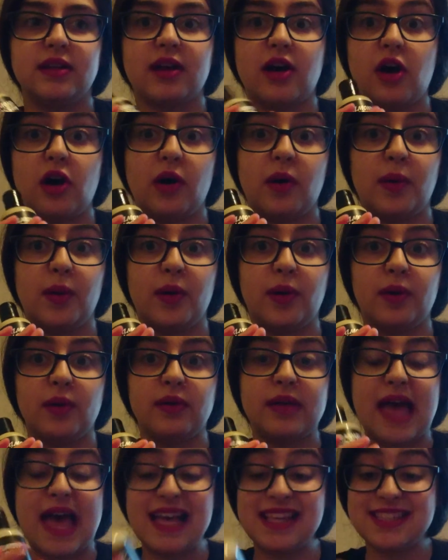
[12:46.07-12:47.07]
are
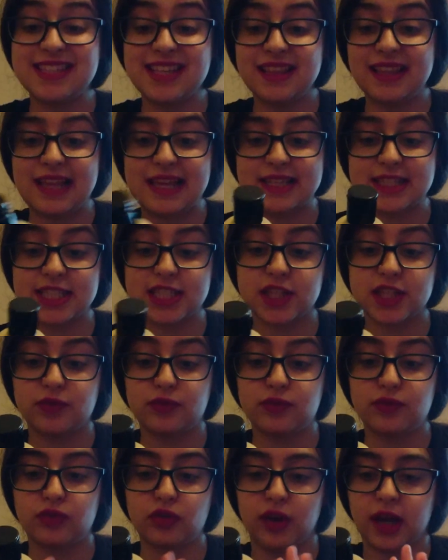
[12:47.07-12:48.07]
SLS
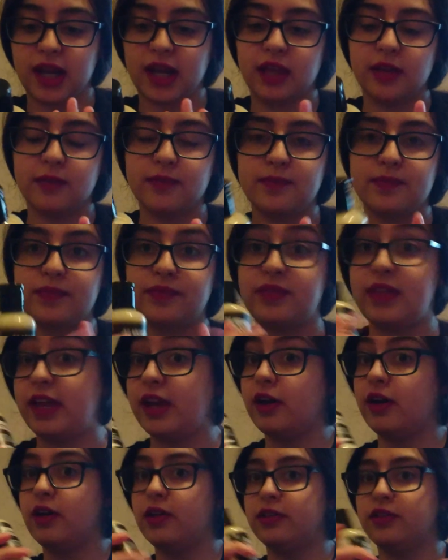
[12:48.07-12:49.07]
free. They
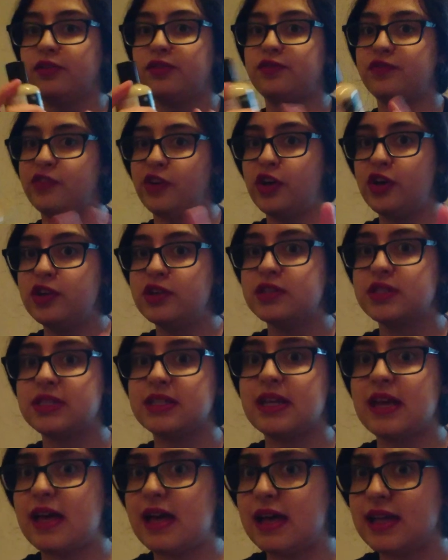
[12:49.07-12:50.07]
are the
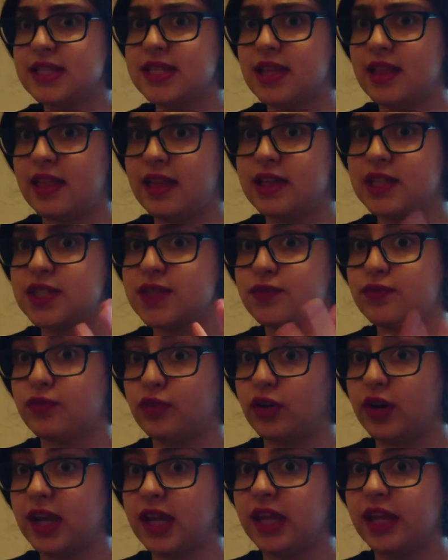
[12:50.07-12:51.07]
first SLS
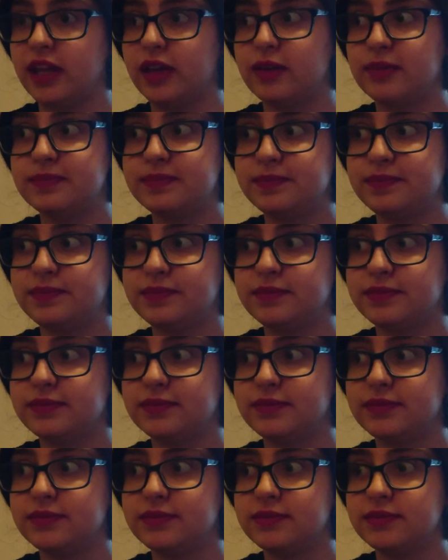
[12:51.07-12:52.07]
free
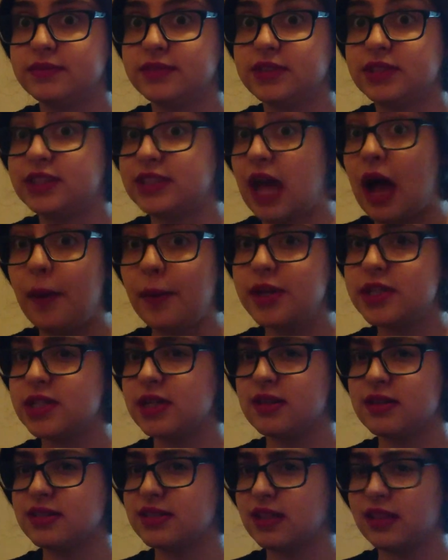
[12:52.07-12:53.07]
shower
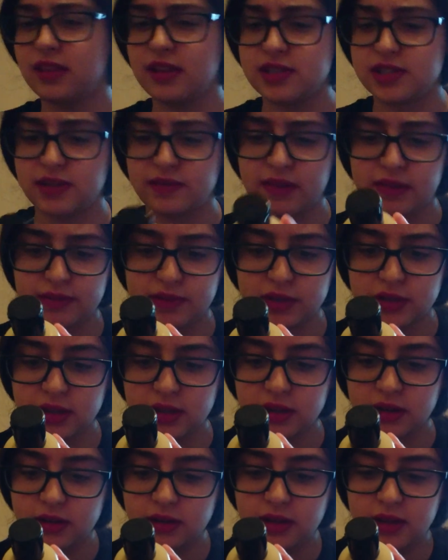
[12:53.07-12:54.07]
gels Lush have ever
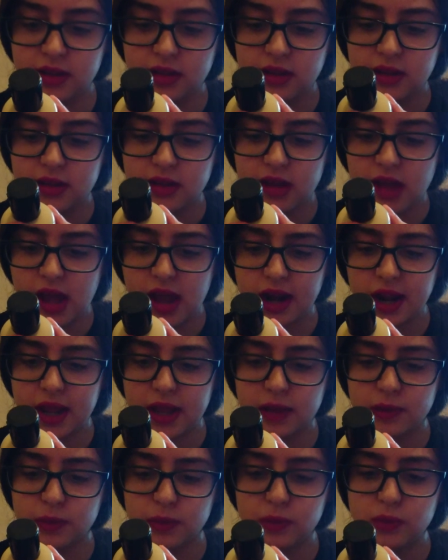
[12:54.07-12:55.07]
done. And
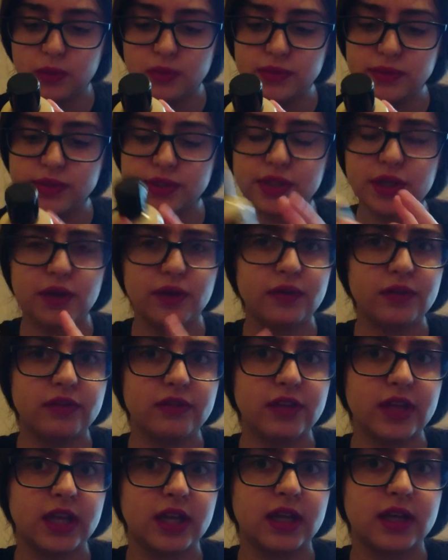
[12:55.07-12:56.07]
I also
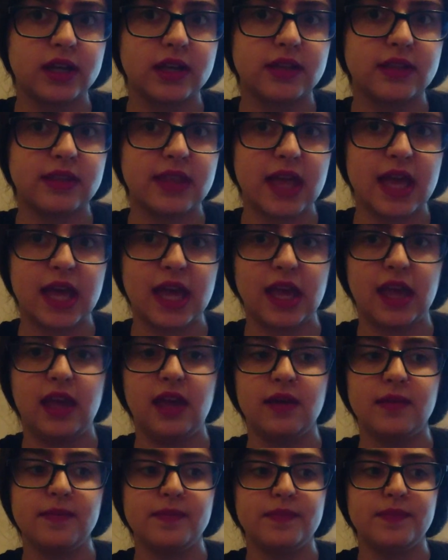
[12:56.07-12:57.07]
think
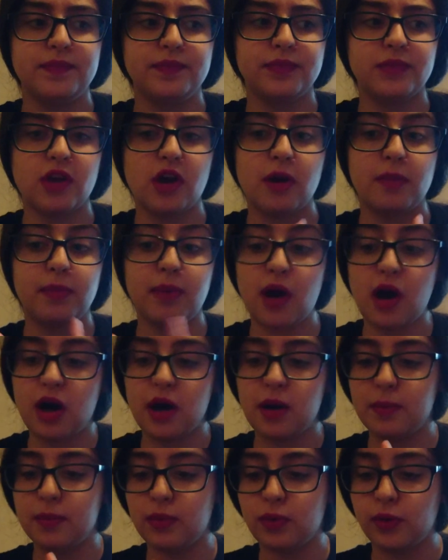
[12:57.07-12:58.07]
they are
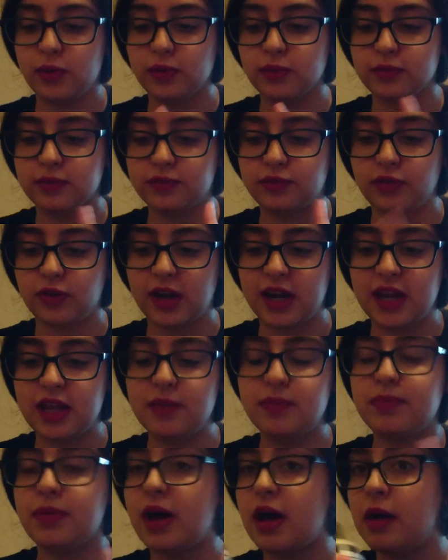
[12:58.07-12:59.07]
palm oil
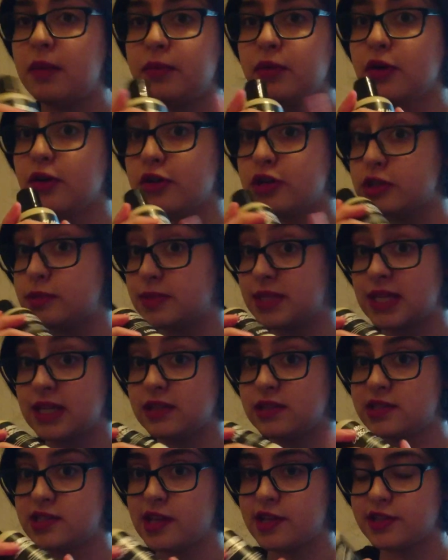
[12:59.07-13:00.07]
free, but I'm not 100%
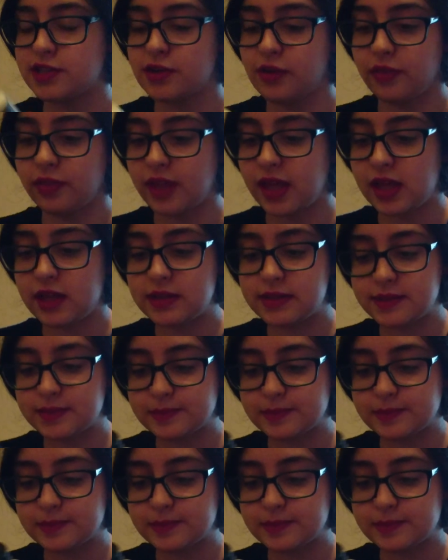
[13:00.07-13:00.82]
certain on that.